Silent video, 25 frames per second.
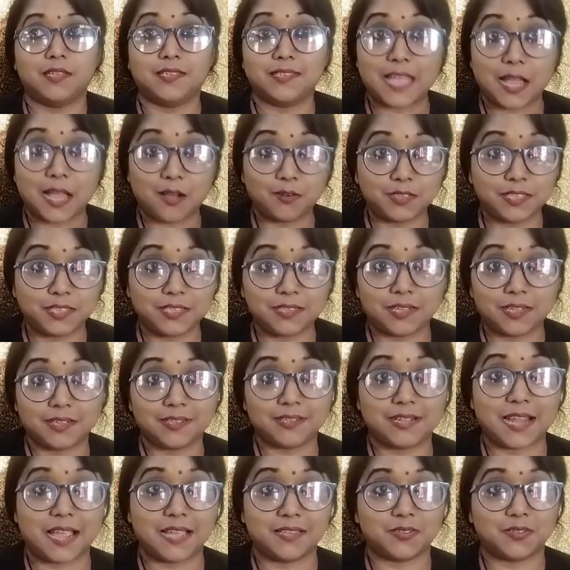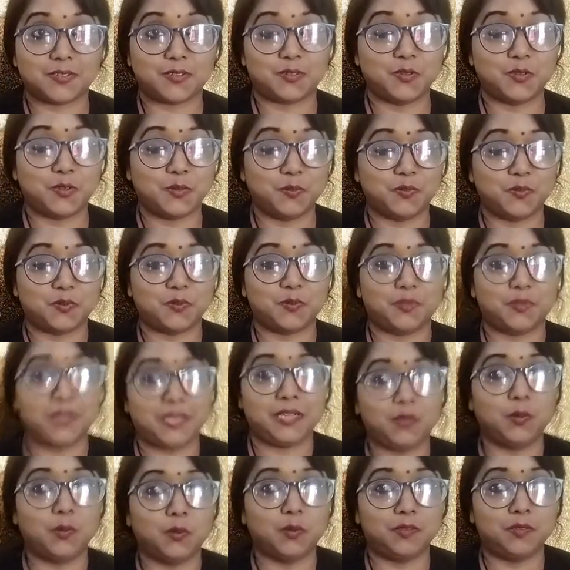shout in the classroom, so
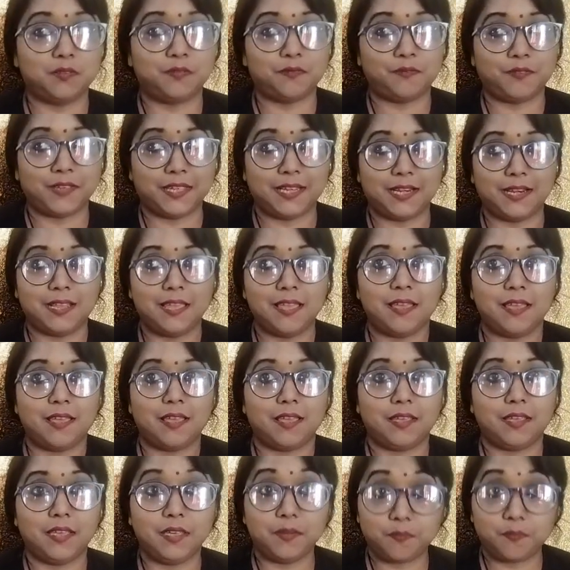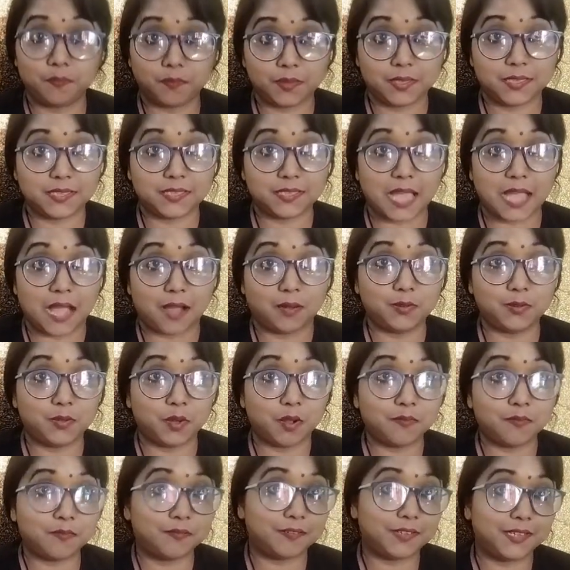they don't feel, if it's out
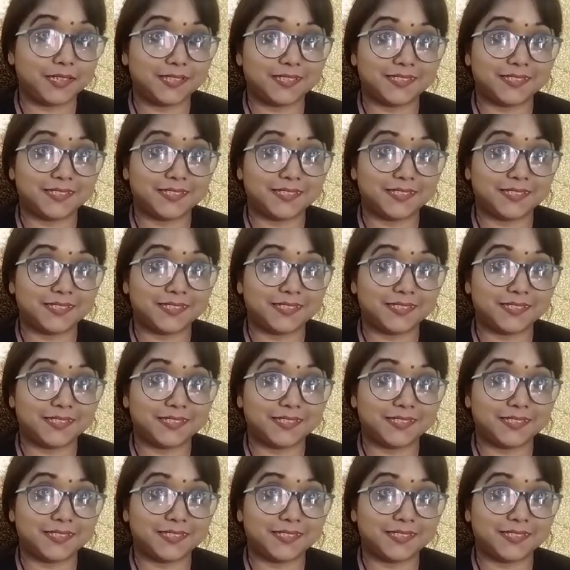of risk,